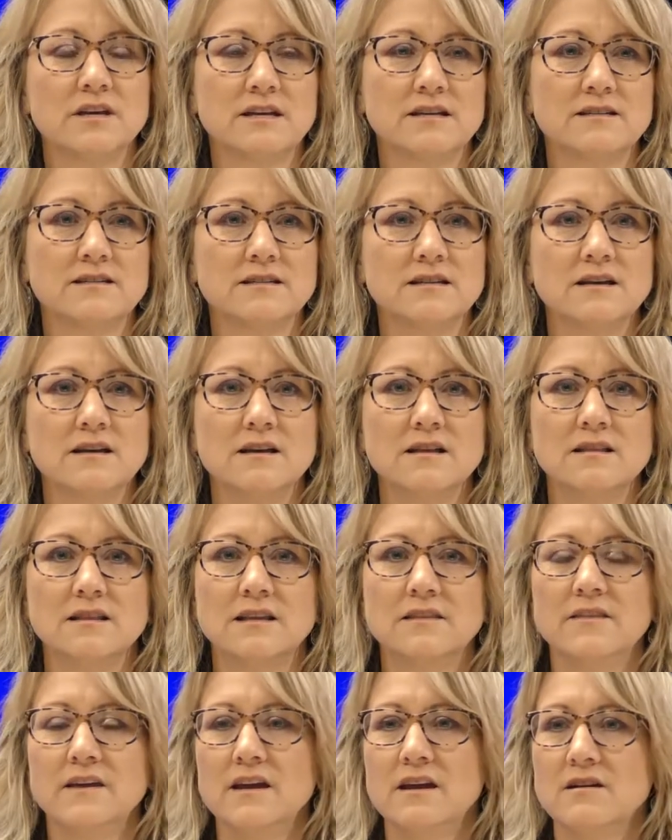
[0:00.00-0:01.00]
that
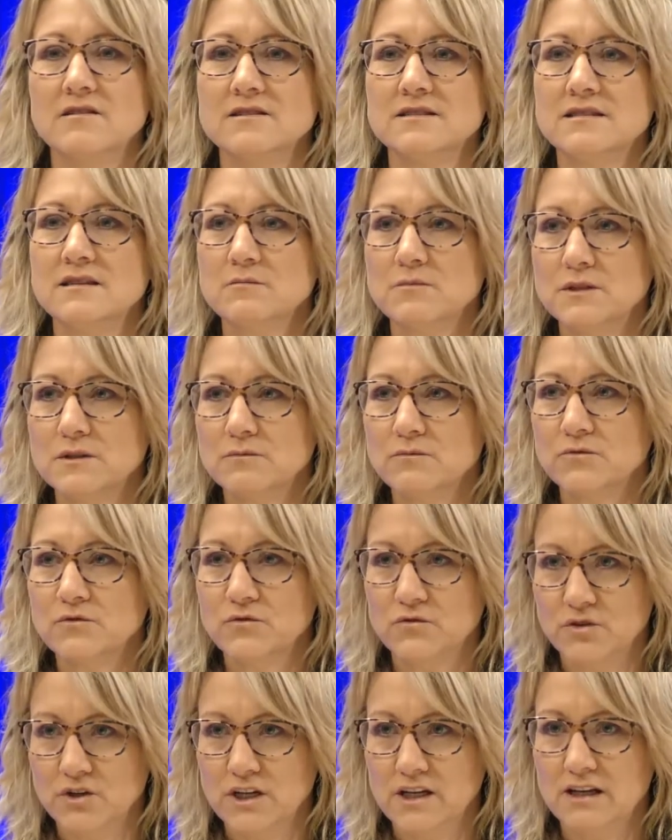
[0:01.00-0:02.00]
they are
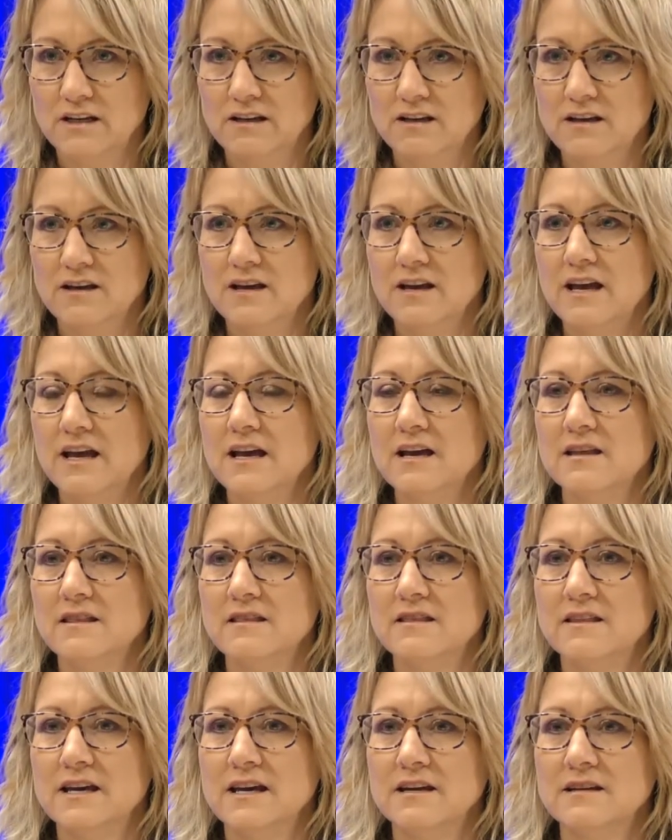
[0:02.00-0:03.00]
symptom-free
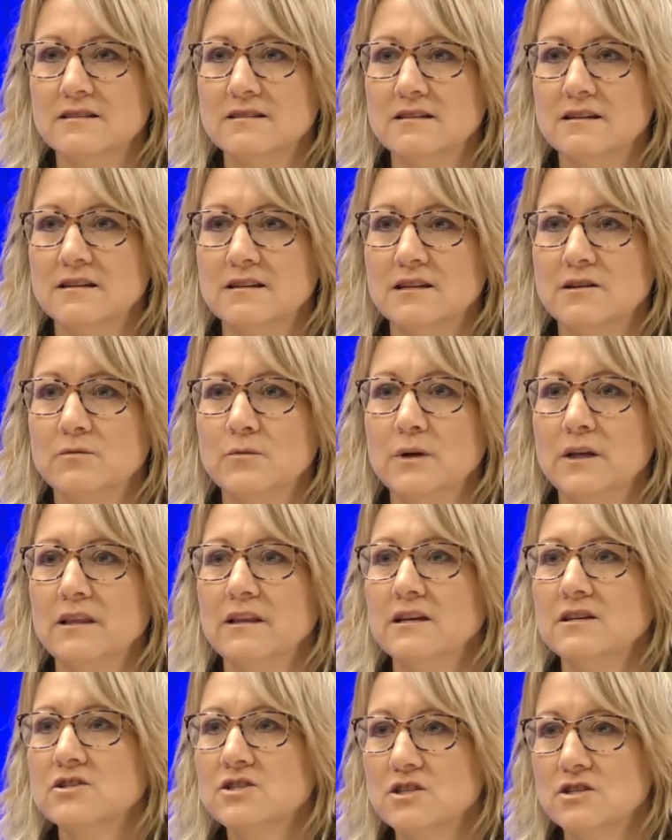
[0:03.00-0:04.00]
and that the
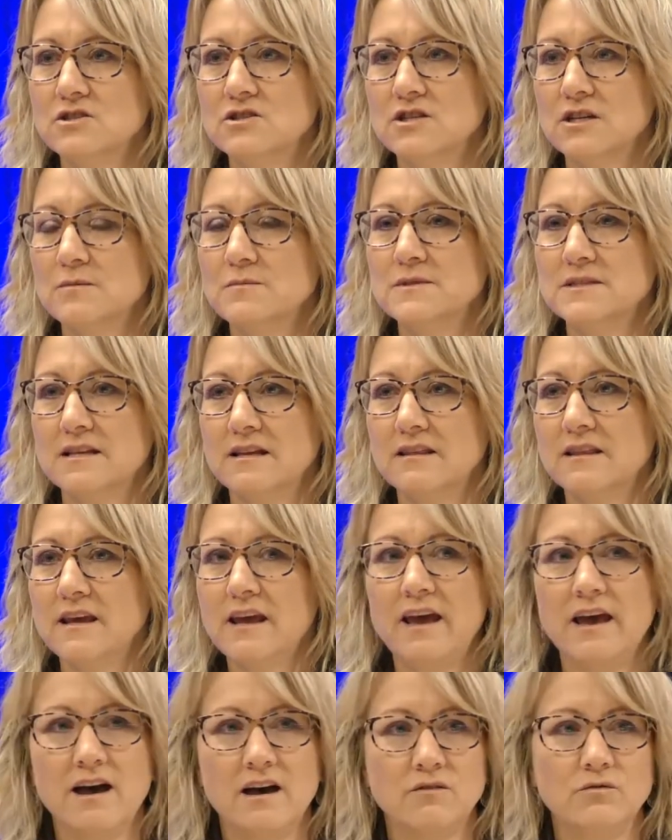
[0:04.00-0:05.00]
relationships that
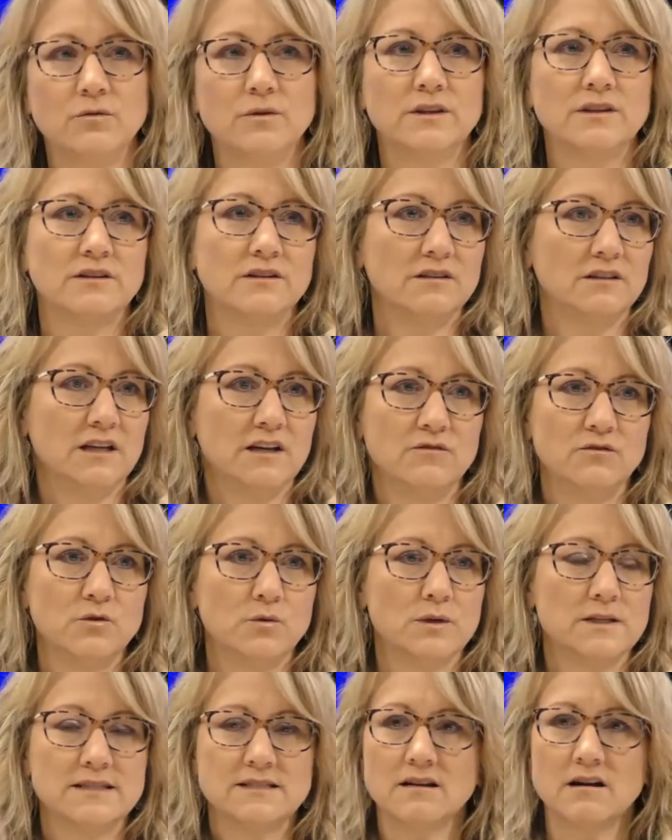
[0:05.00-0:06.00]
they have with their loved
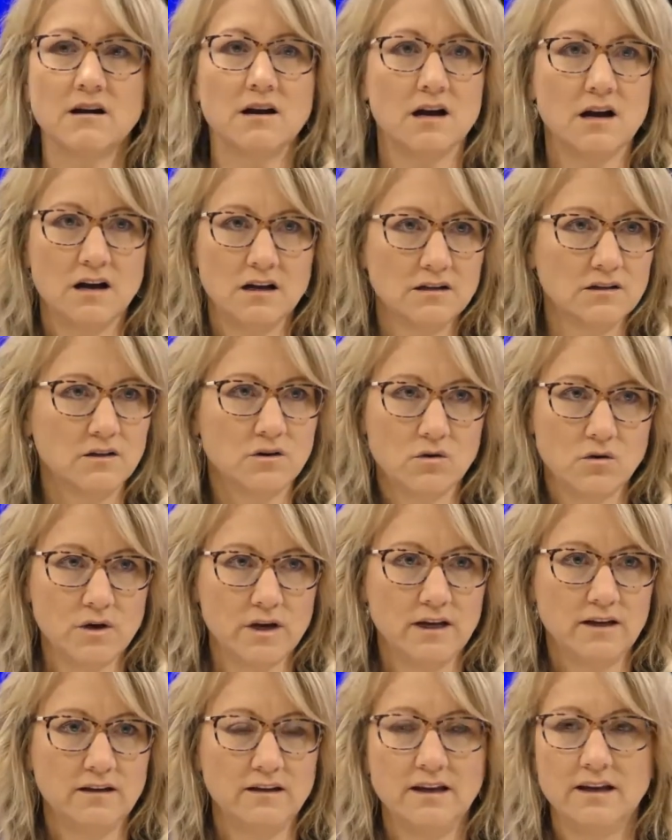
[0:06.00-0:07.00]
ones are
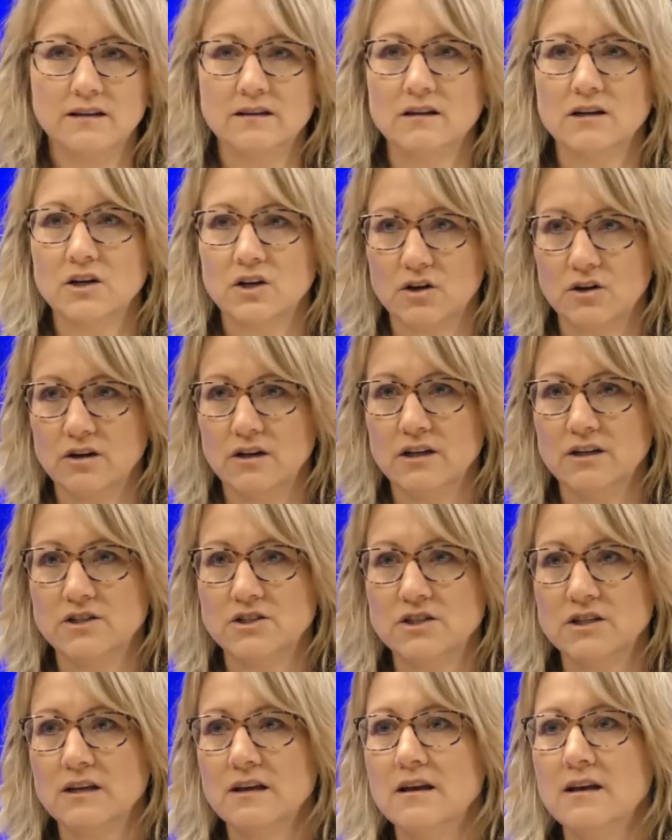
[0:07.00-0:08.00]
ongoing and
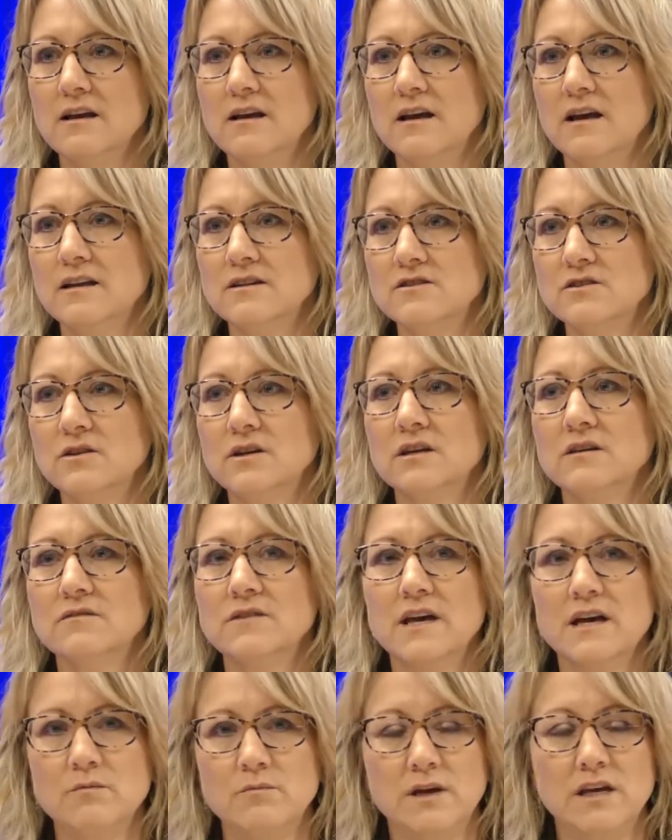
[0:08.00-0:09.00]
encouraged, and to give
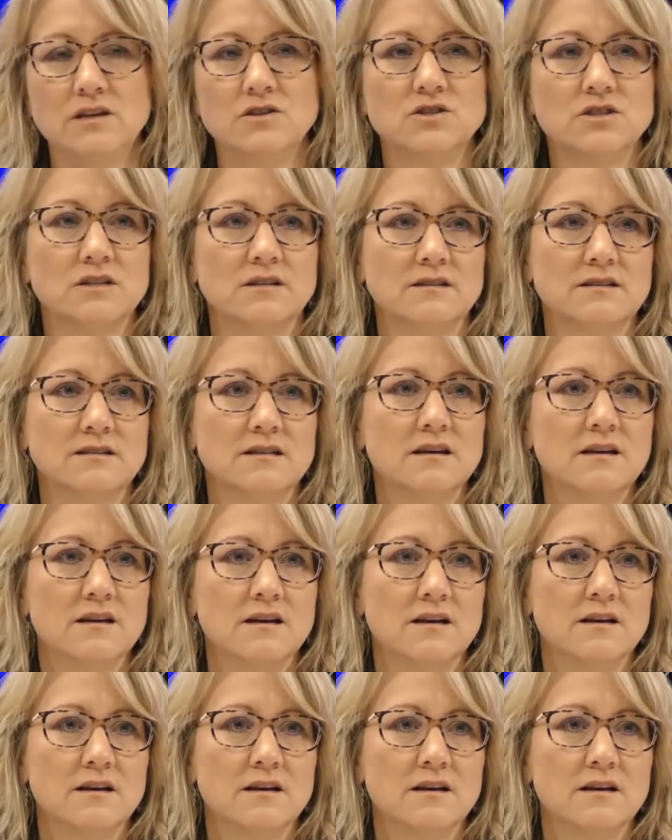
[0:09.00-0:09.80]
that patient